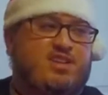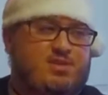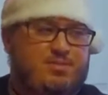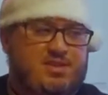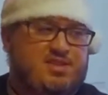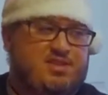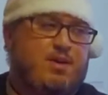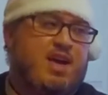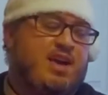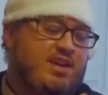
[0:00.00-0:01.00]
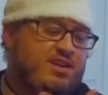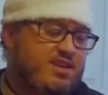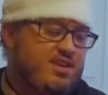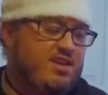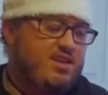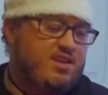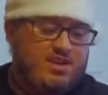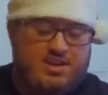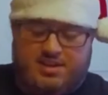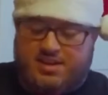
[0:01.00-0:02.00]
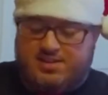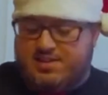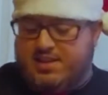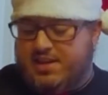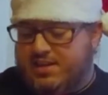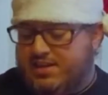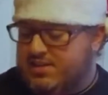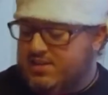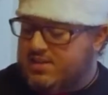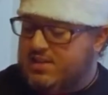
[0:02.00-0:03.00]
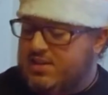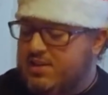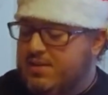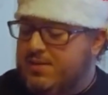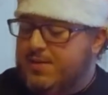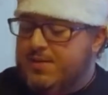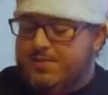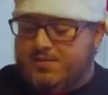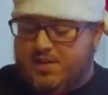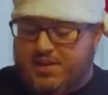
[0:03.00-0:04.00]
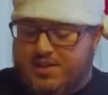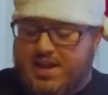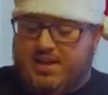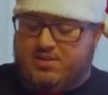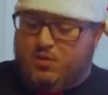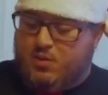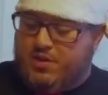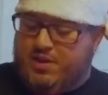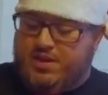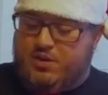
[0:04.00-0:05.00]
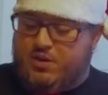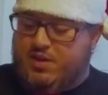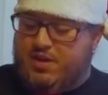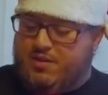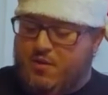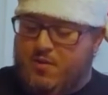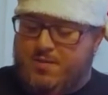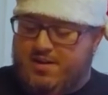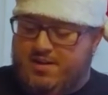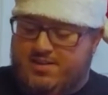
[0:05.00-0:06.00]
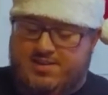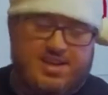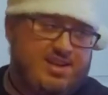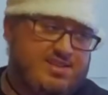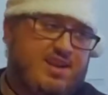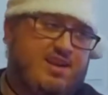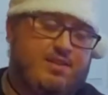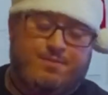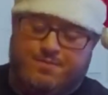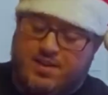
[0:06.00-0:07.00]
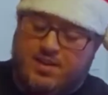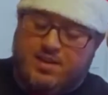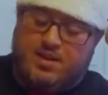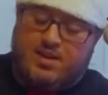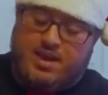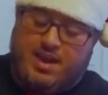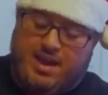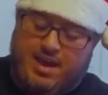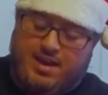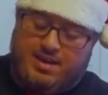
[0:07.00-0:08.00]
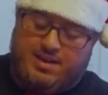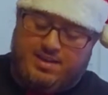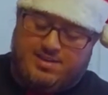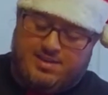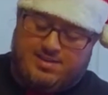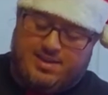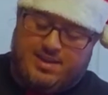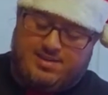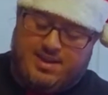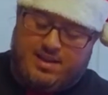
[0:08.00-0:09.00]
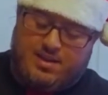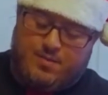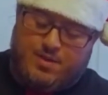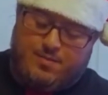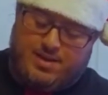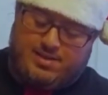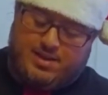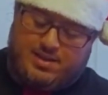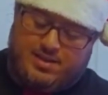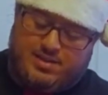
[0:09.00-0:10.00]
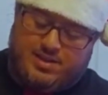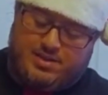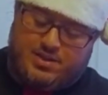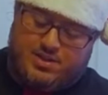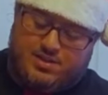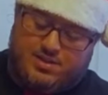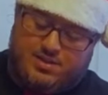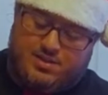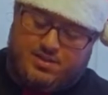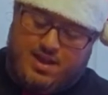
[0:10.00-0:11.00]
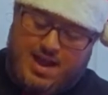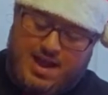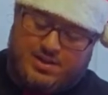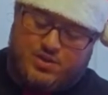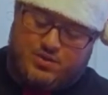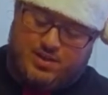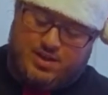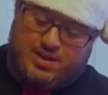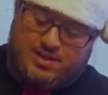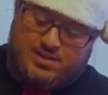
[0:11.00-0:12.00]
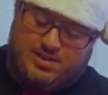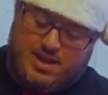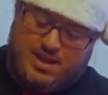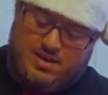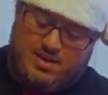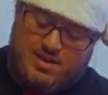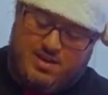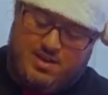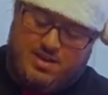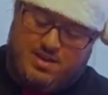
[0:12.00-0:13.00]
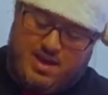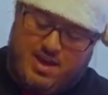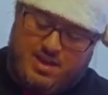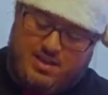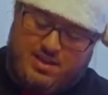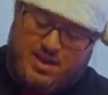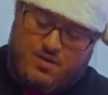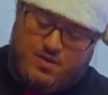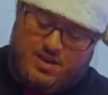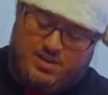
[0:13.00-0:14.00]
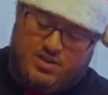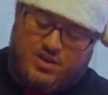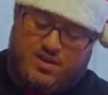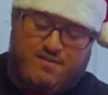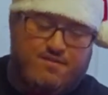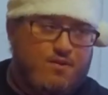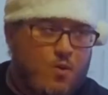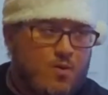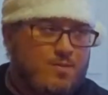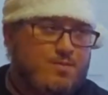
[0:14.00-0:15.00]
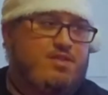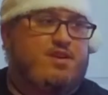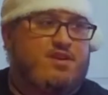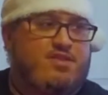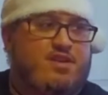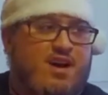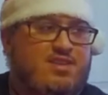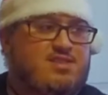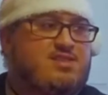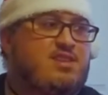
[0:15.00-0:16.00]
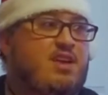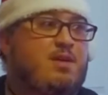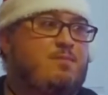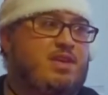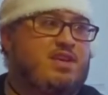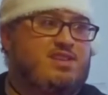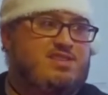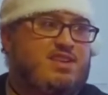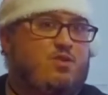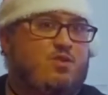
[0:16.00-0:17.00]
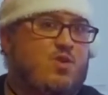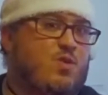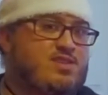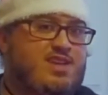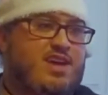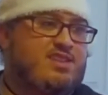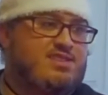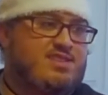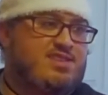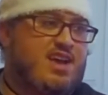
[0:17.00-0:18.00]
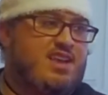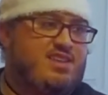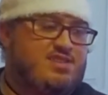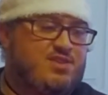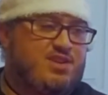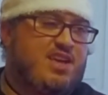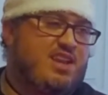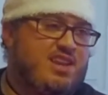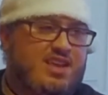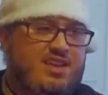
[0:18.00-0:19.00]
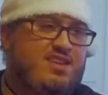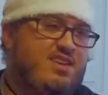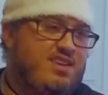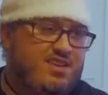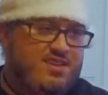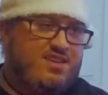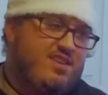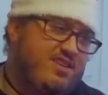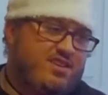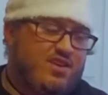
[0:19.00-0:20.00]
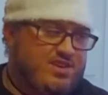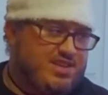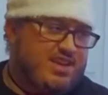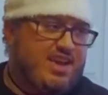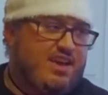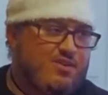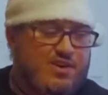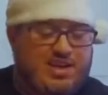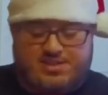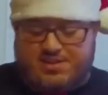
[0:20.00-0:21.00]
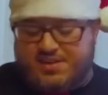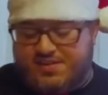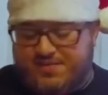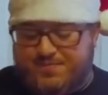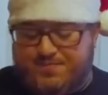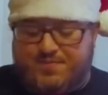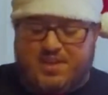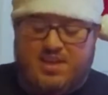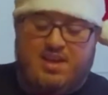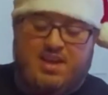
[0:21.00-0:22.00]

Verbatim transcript: He speaks his mind. Mm-hmm. He does things, stuff like that. So what do they do? They throw him in an insane asylum. And in this insane asylum, he basically teaches the actually insane that they don't need to conform their thoughts because they don't coincide in society. So he kind of like, you know, he's like a hell raiser. Okay.